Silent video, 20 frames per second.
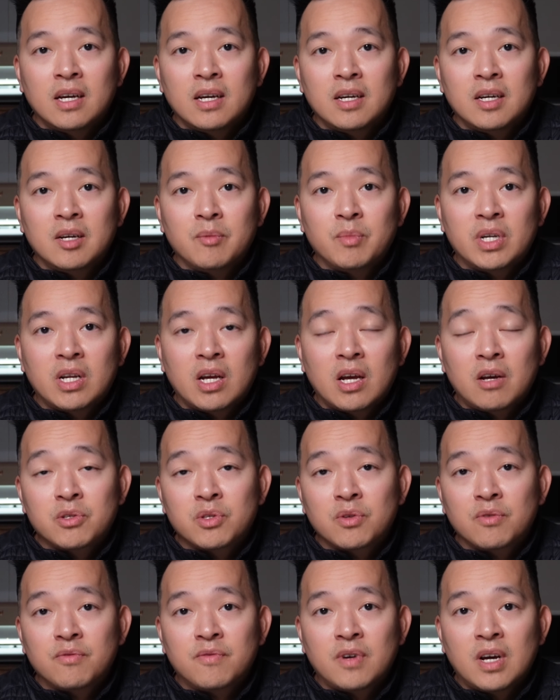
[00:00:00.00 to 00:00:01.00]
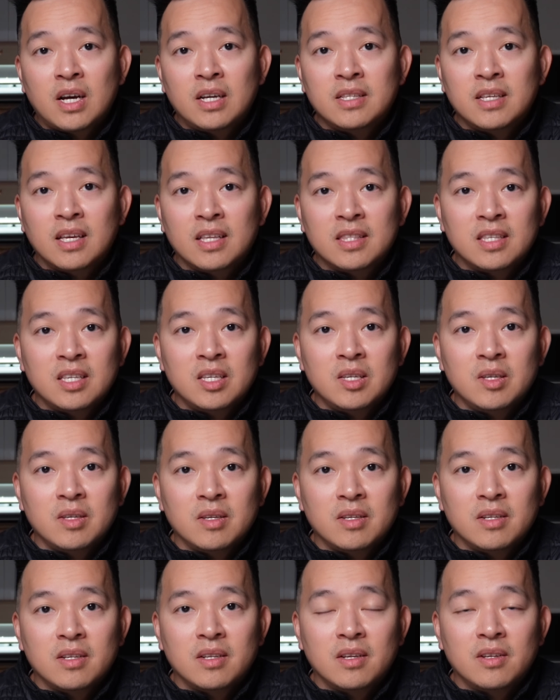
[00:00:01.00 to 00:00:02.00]
But I also find that the
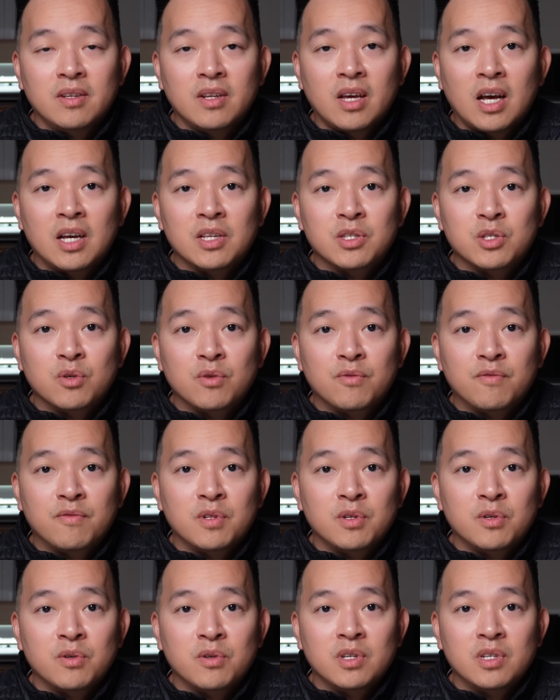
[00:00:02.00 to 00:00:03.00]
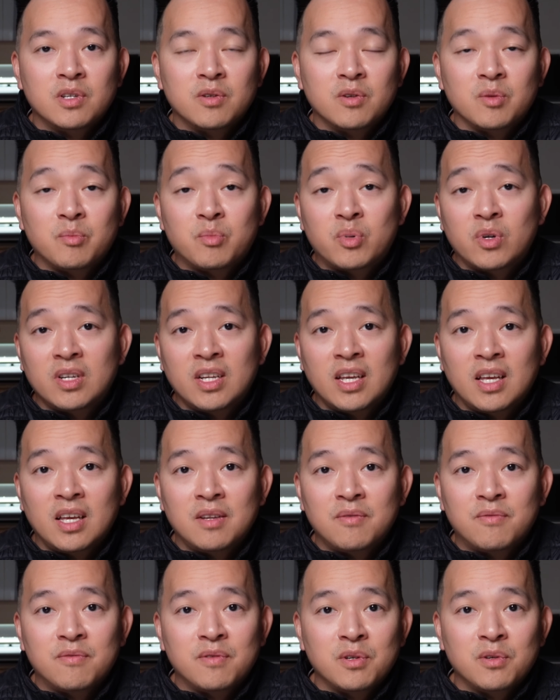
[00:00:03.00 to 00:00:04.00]
nozzle fluid or print
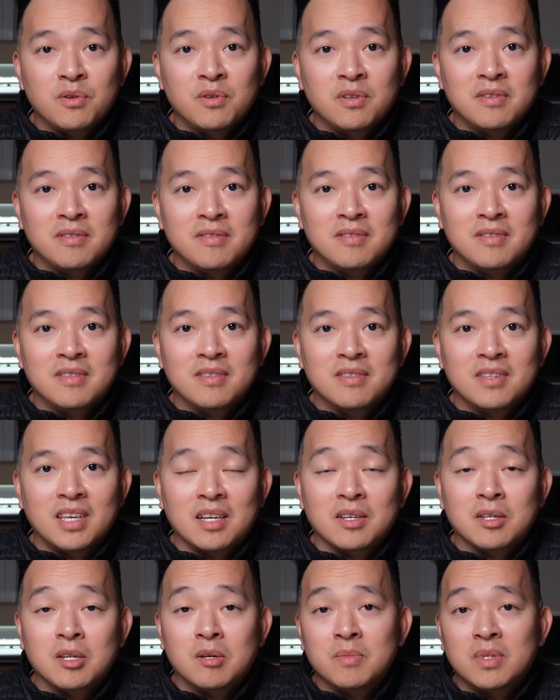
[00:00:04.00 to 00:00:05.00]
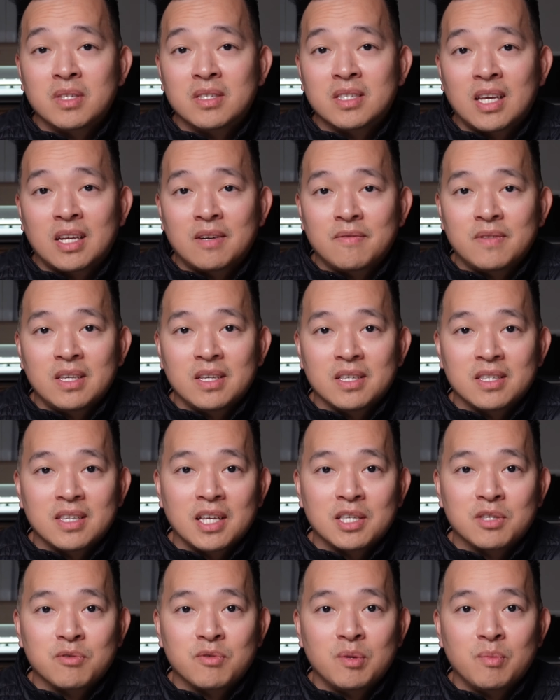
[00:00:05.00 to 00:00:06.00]
head fluid that comes inside of the
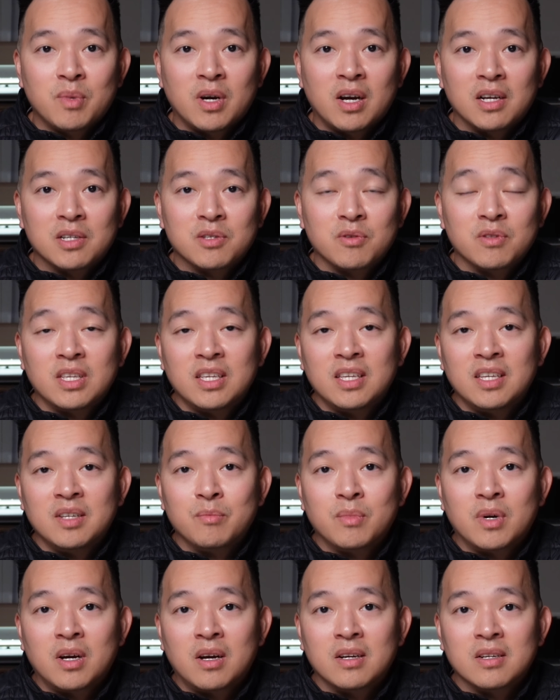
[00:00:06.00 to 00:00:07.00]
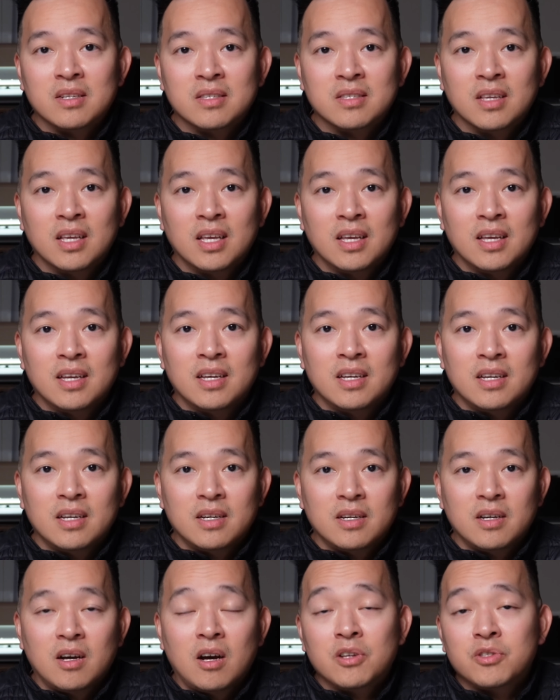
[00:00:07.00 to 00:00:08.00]
accessory box or the ink box
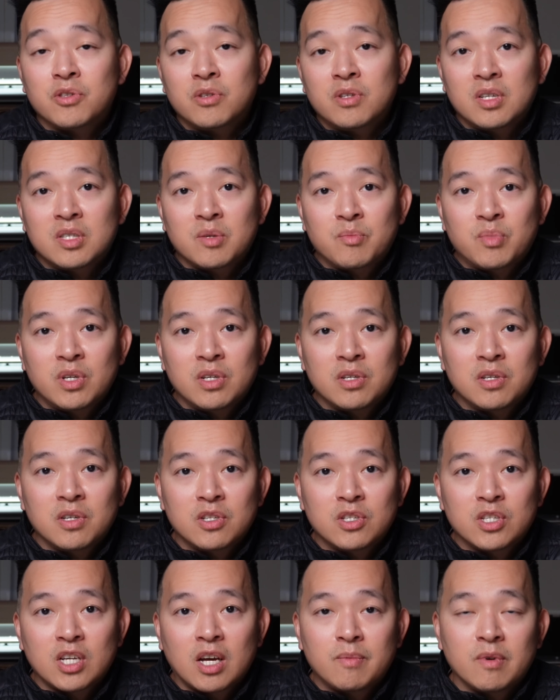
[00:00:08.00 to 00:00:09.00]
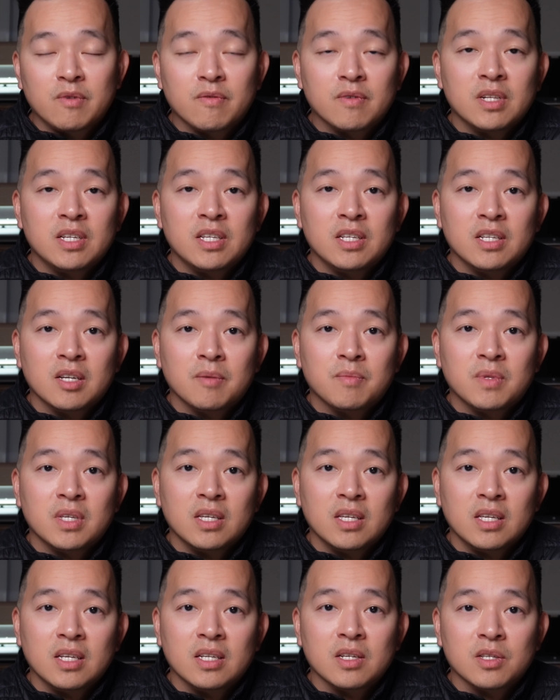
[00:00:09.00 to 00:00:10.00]
also does a pretty good job of cleaning up the
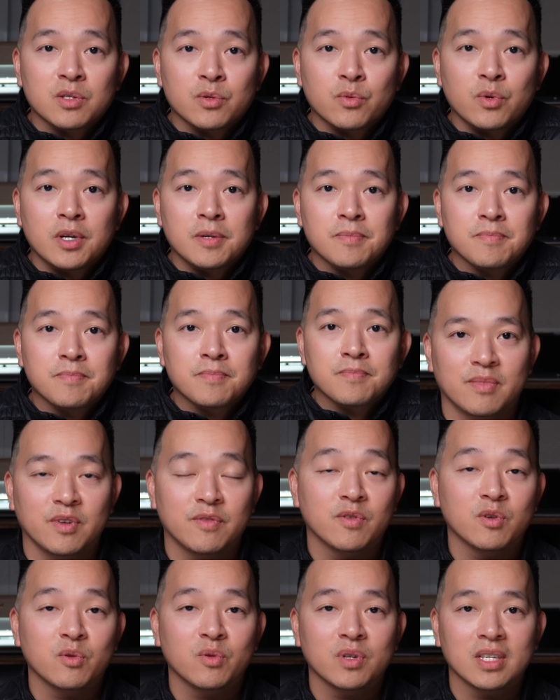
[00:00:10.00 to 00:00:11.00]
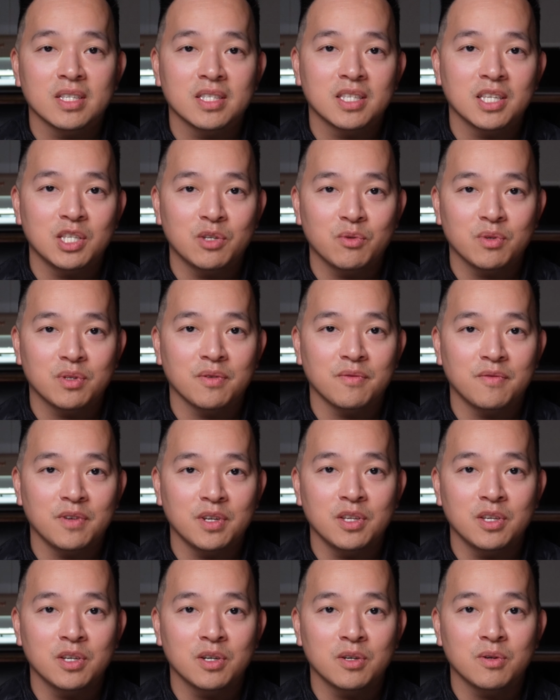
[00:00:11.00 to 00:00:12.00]
ink as well. Before we continue with the
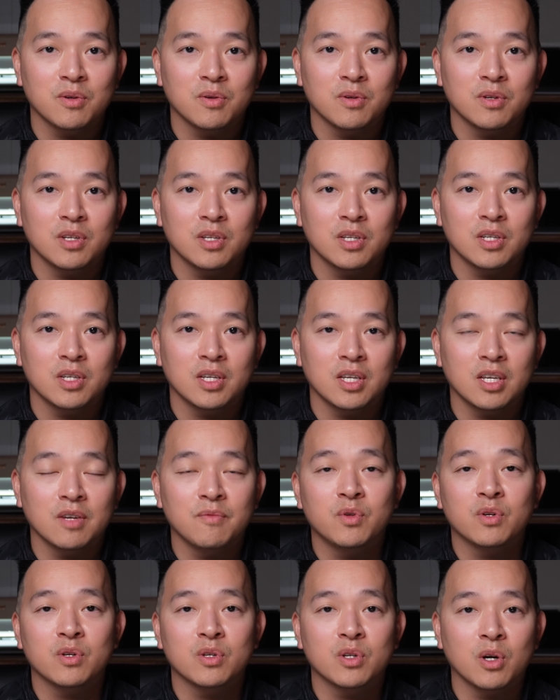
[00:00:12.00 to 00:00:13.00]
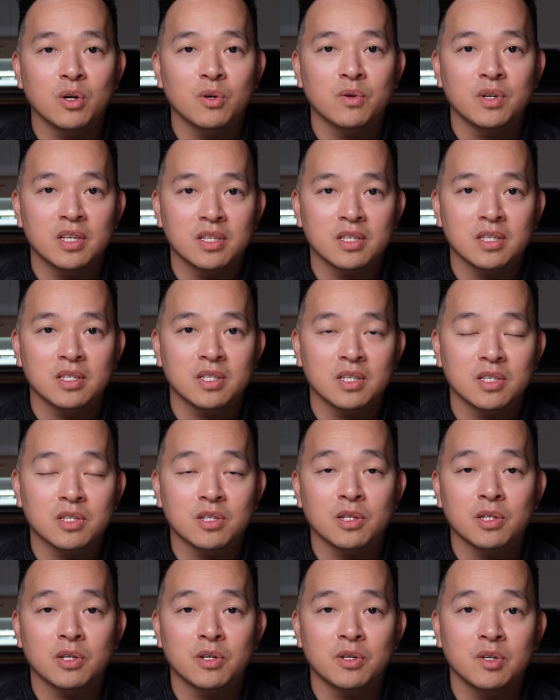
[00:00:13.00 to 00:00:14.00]
video, if your goal isn't just
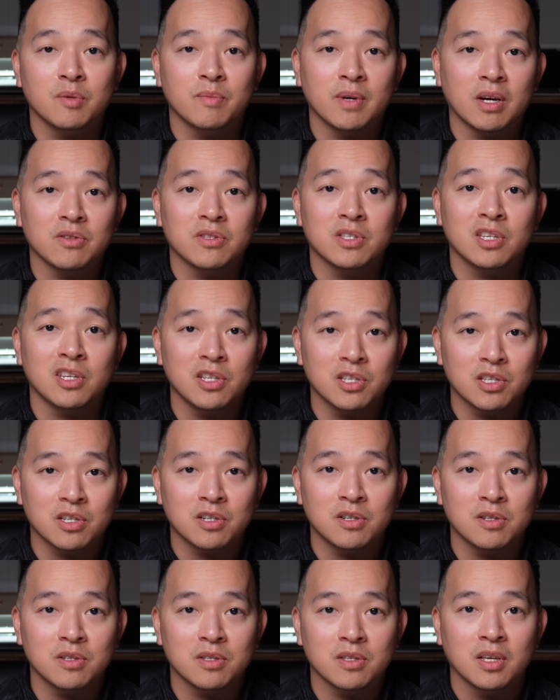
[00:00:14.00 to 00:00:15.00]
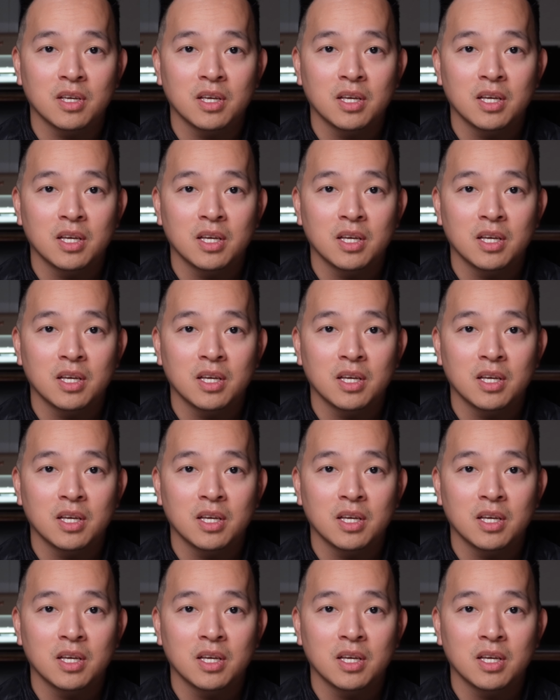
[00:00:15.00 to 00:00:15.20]
to learn about t-shirts,